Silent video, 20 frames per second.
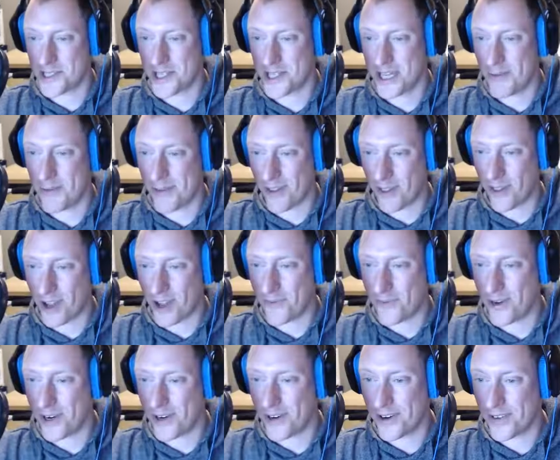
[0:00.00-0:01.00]
email off
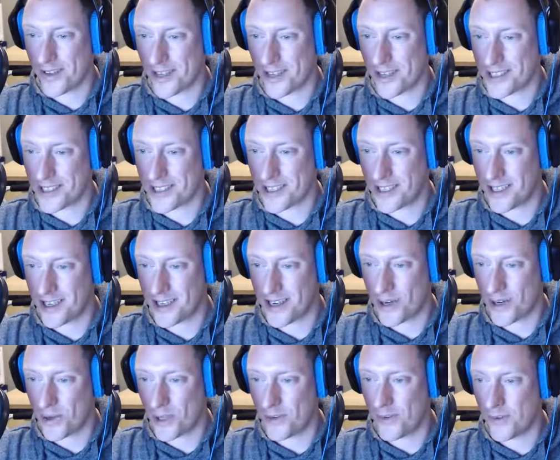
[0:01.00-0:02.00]
here that I
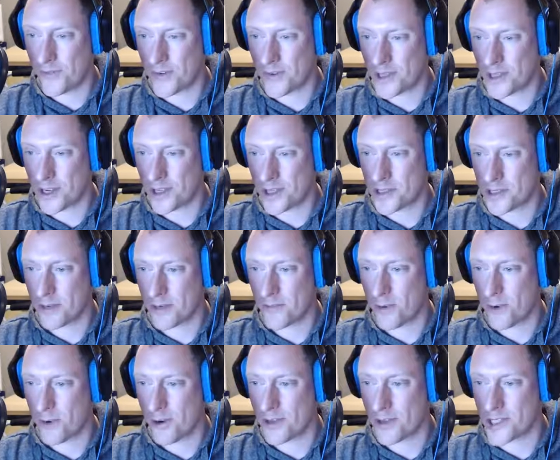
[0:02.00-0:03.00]
know that you've discussed the
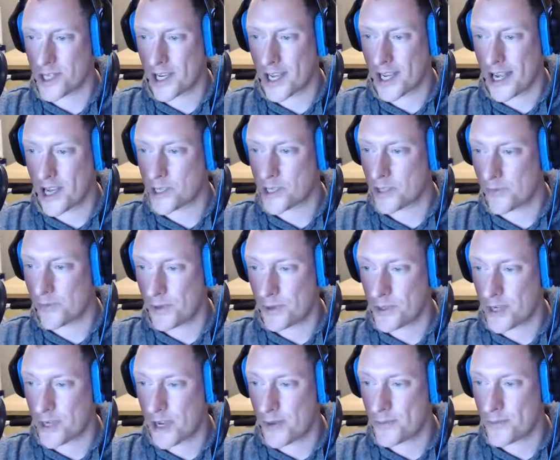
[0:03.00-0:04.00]
importance of cash a few
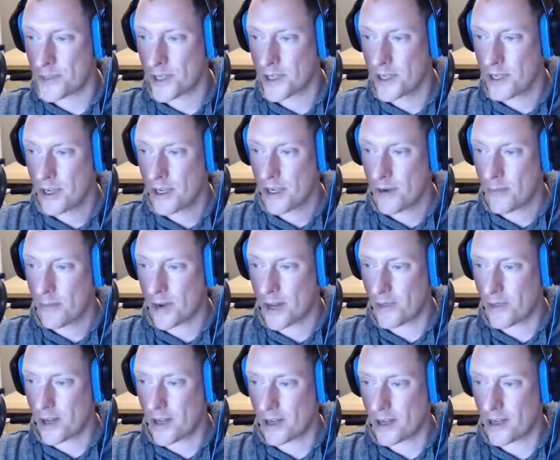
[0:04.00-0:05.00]
times, but I
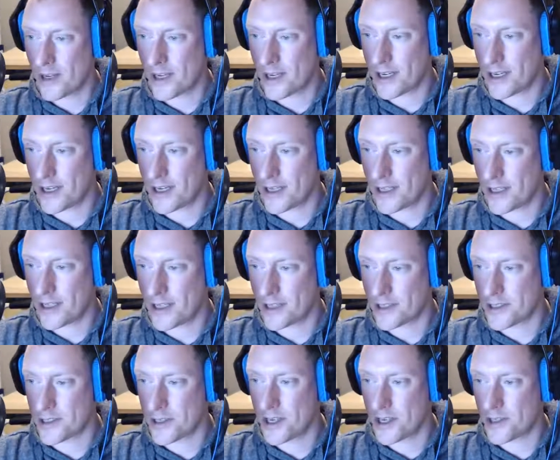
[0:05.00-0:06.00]
think a
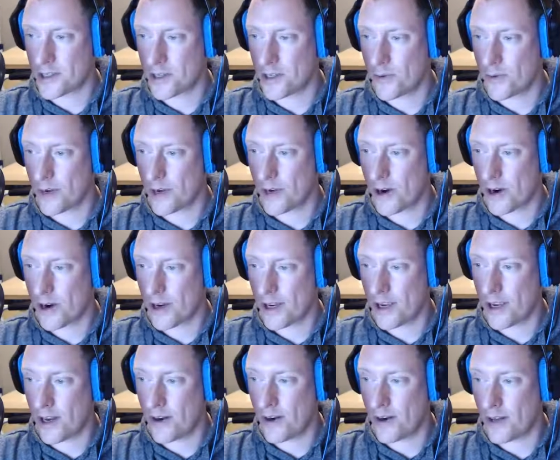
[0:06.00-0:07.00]
discussion regarding
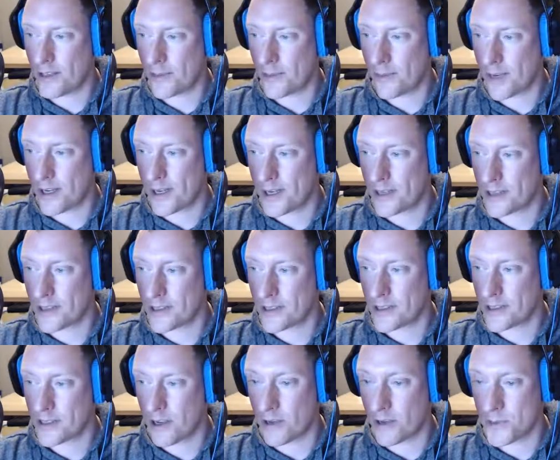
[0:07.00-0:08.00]
internet dependence
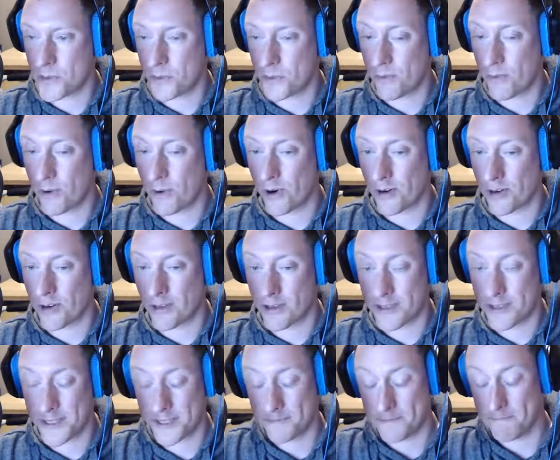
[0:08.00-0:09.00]
is also important.
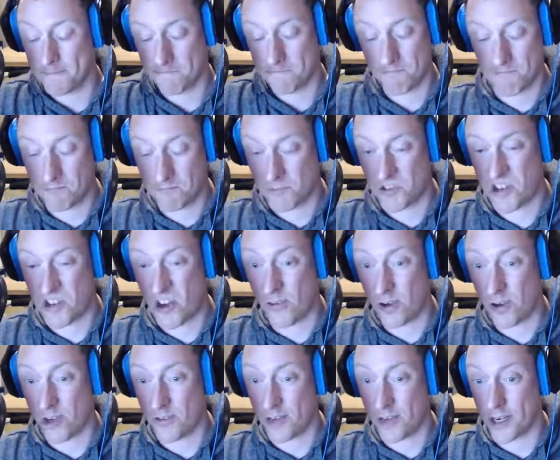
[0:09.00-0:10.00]
It's not
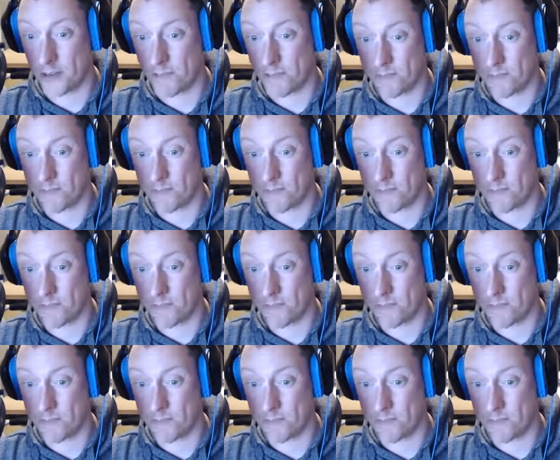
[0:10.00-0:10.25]
wrong there.